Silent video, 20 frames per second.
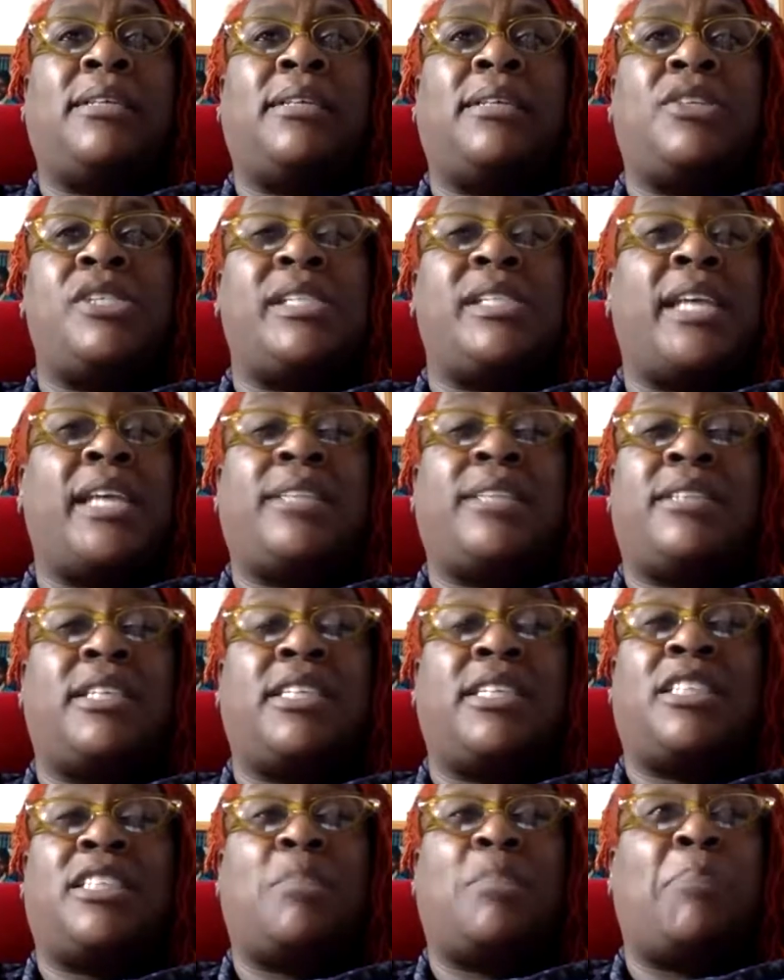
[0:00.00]
she said, this
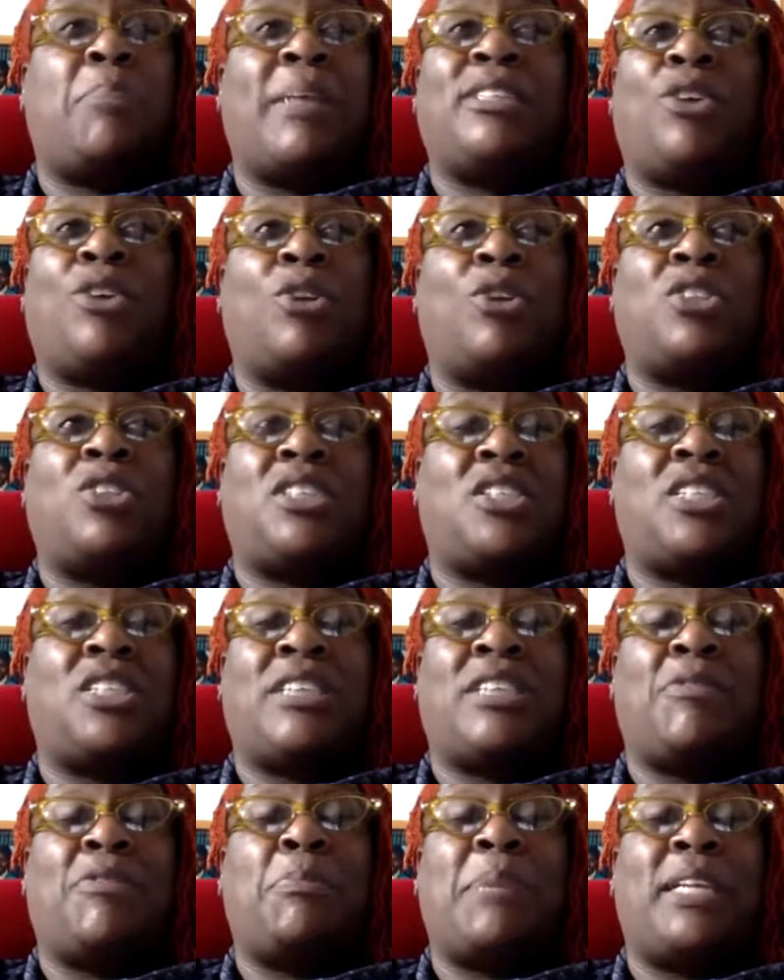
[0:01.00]
is the best concert she's
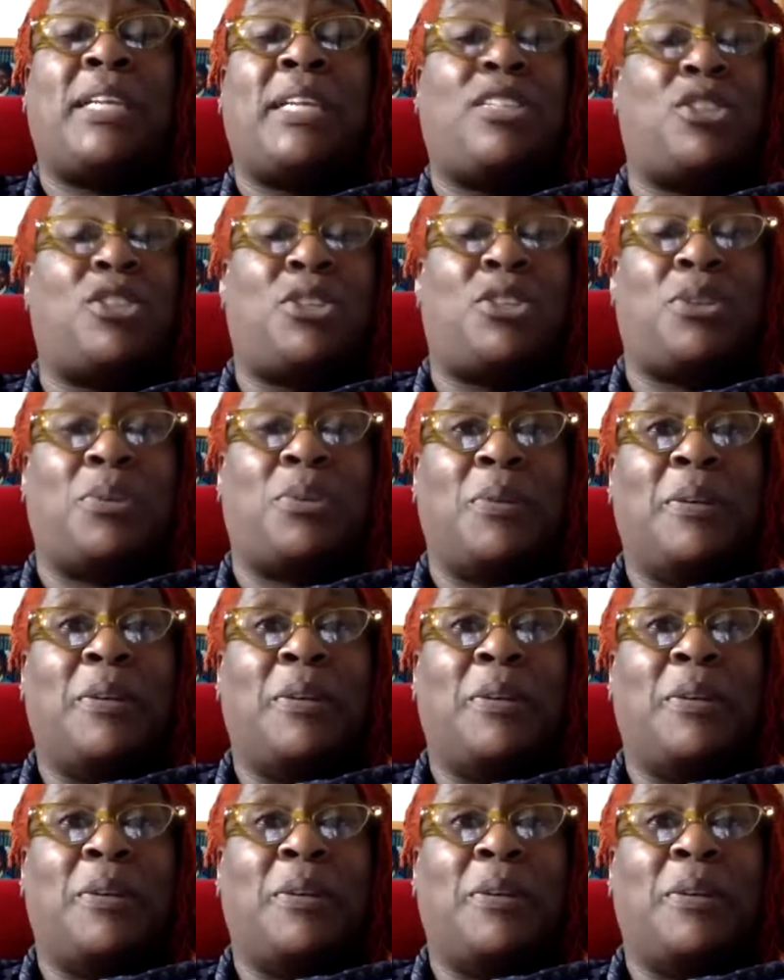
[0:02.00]
ever been to.